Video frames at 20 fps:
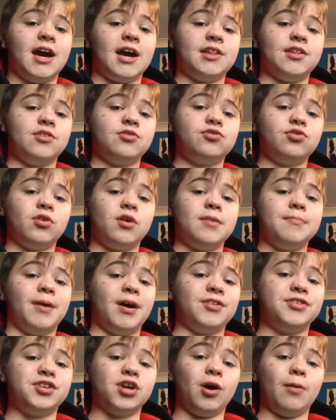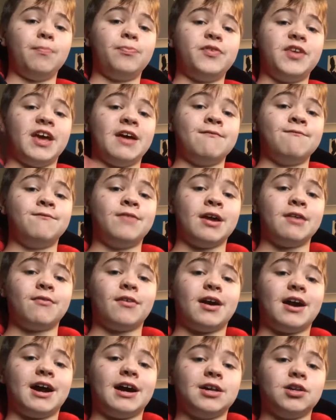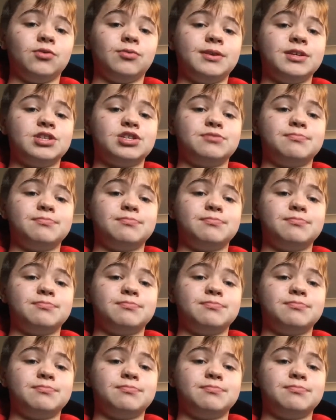and enjoy my top 10 favourite Halloween